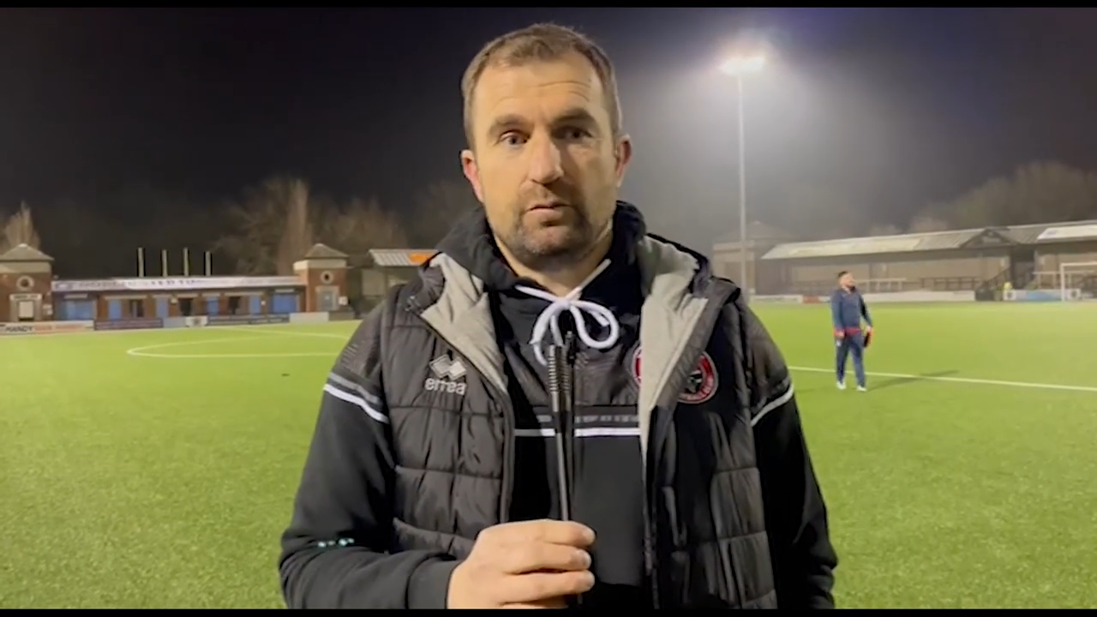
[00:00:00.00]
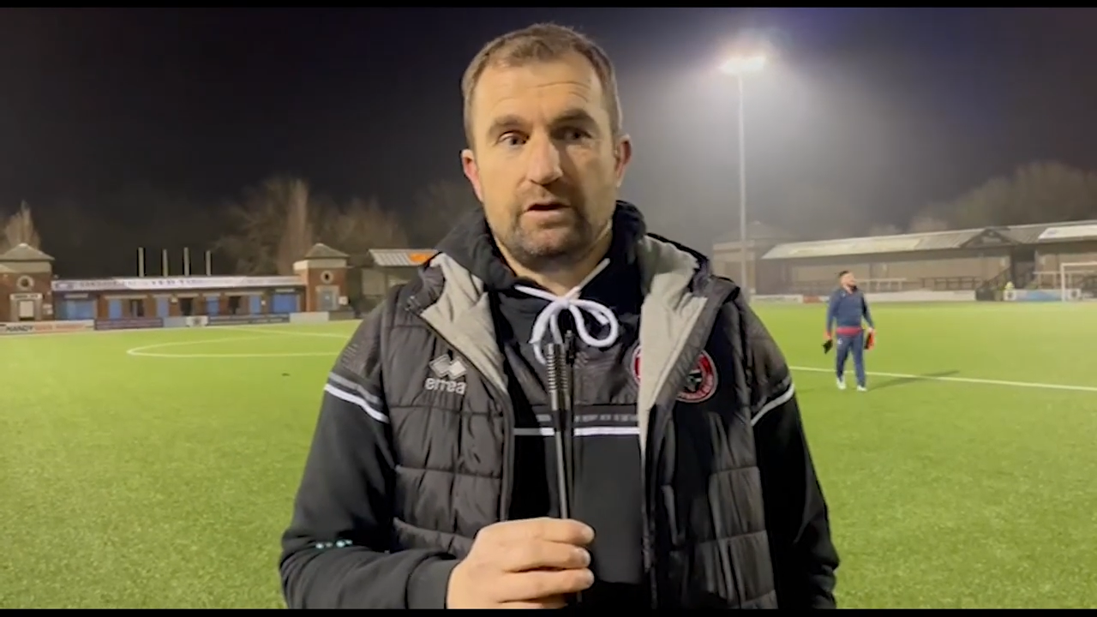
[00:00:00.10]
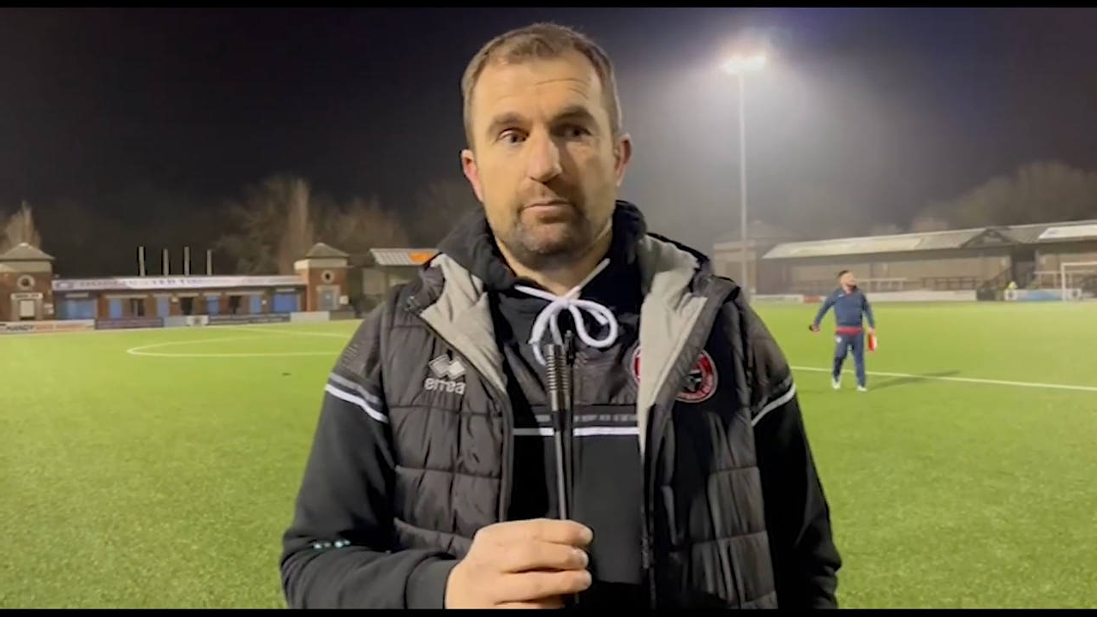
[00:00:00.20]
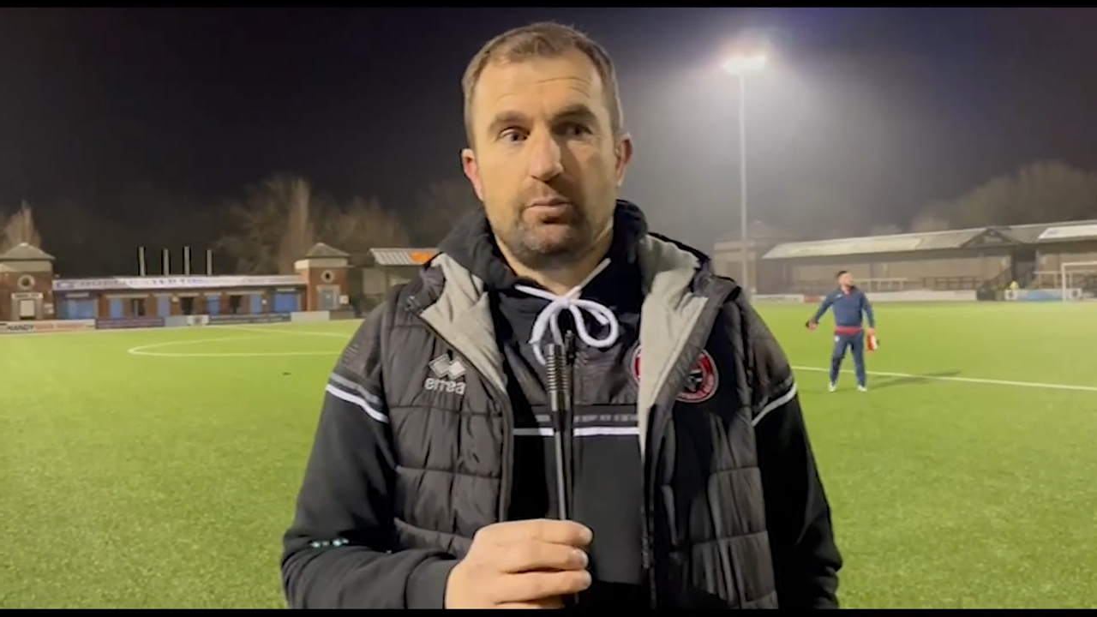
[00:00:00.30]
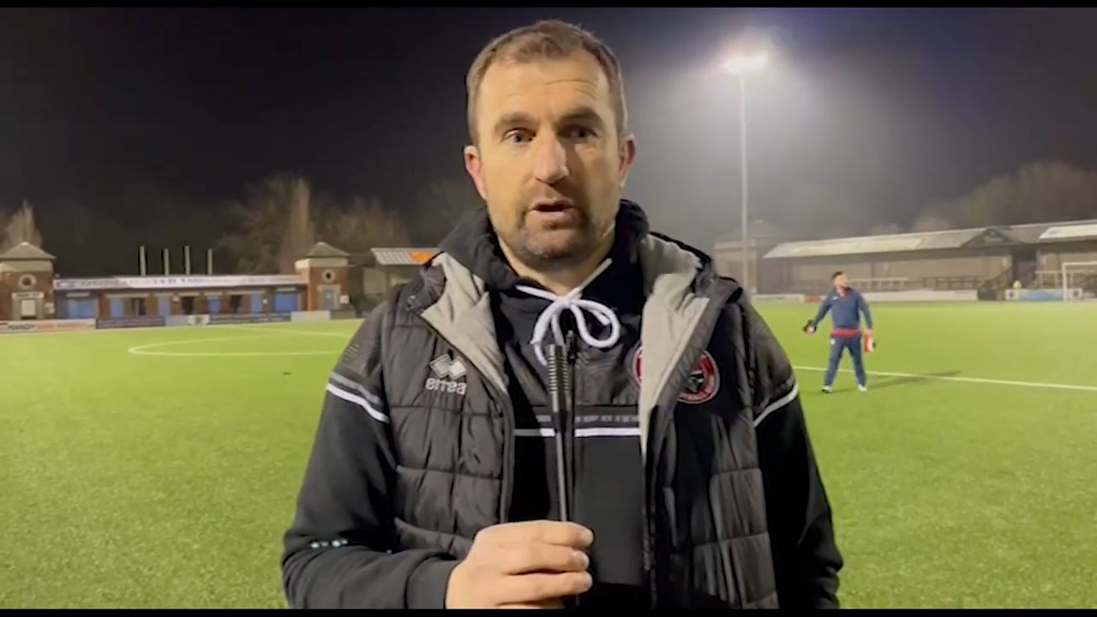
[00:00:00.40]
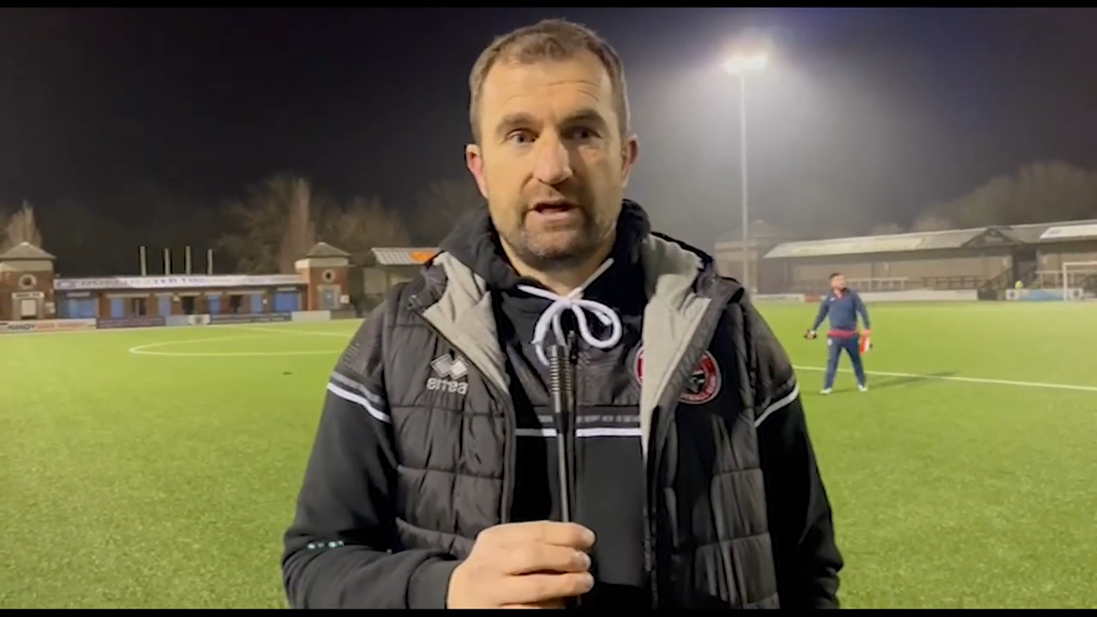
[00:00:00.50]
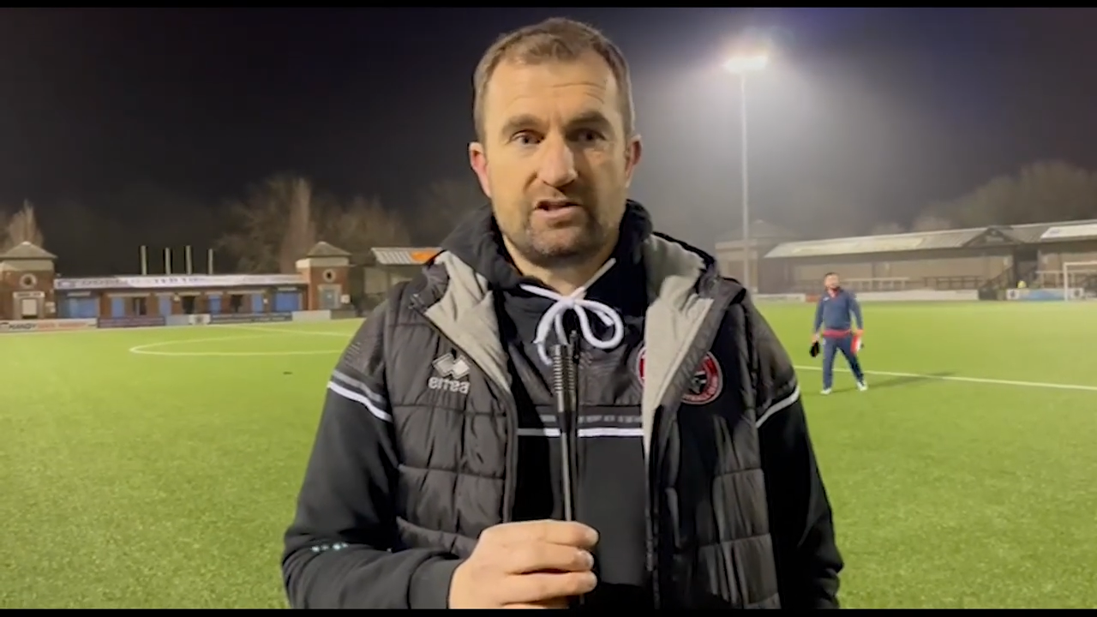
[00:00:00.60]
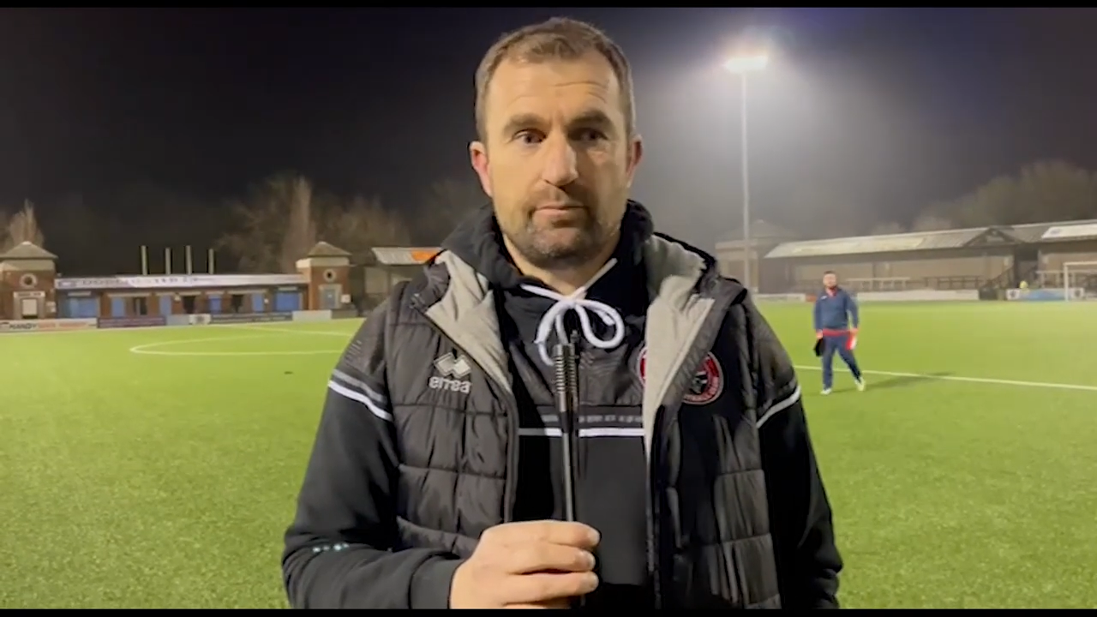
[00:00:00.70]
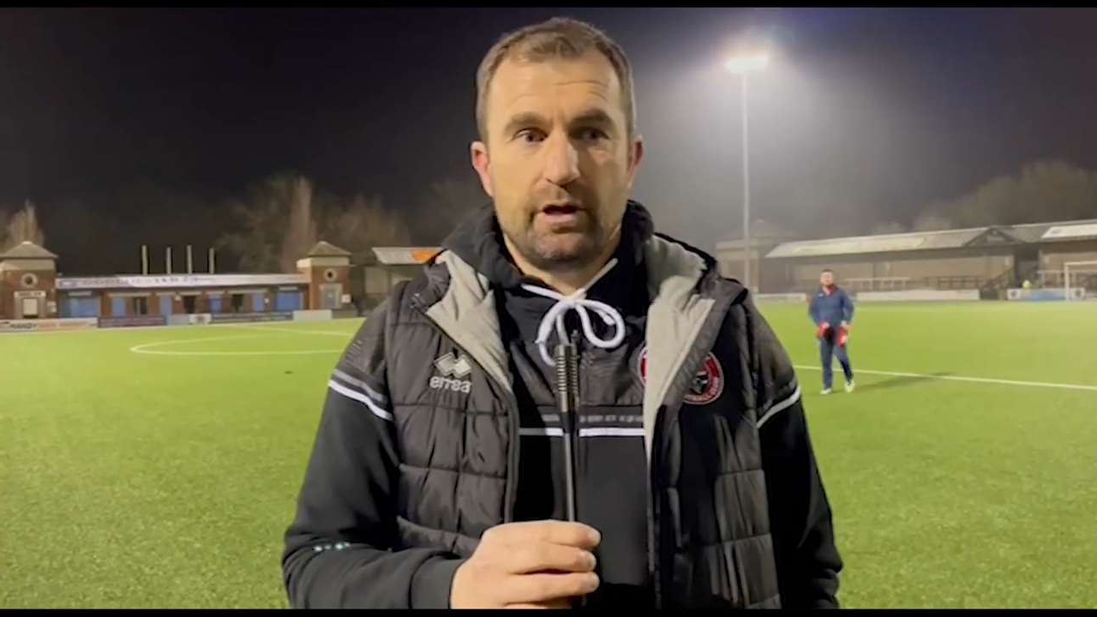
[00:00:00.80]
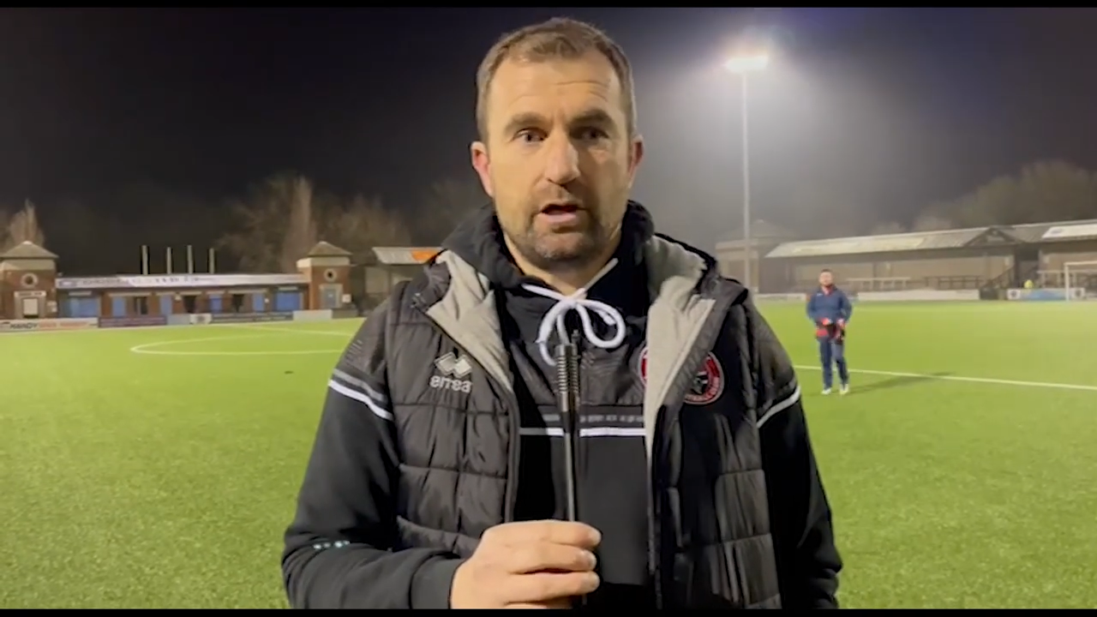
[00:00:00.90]
when the boy
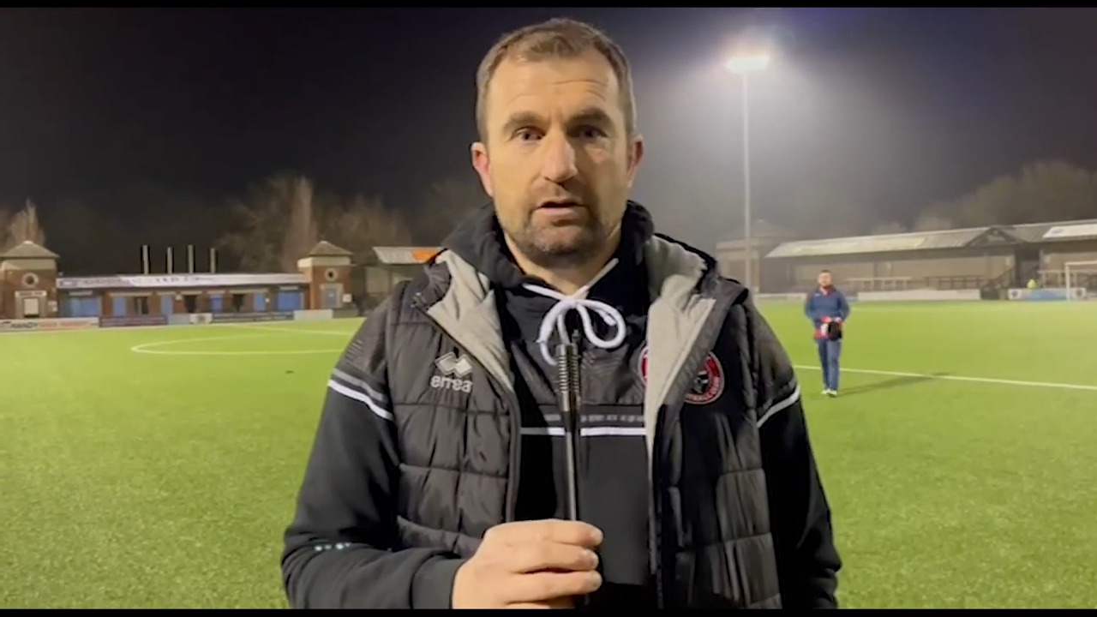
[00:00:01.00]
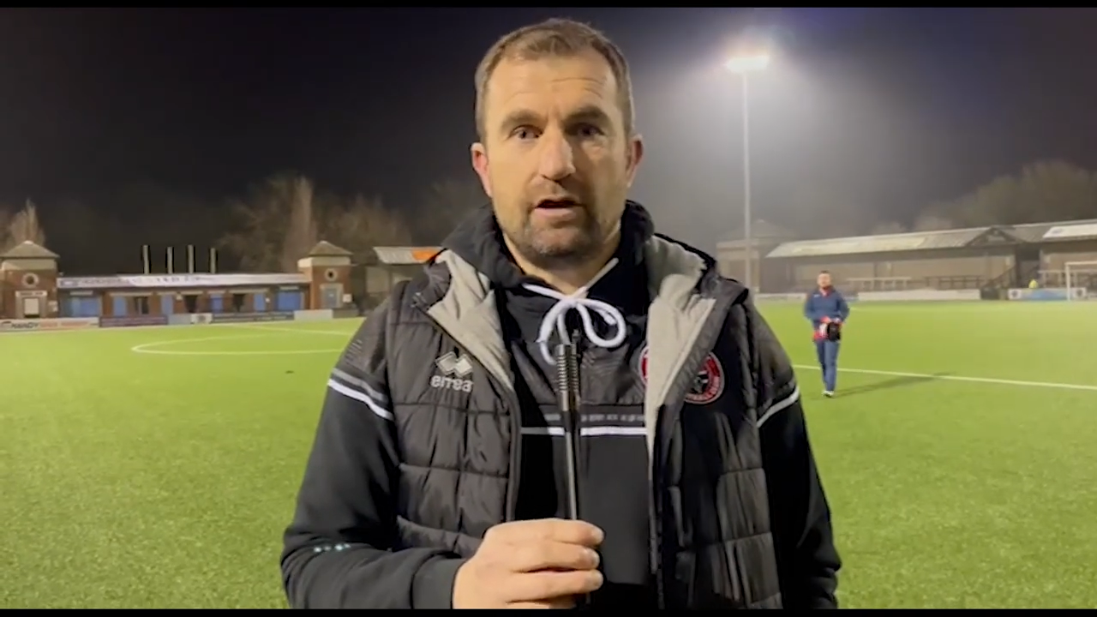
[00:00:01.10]
hits the bar.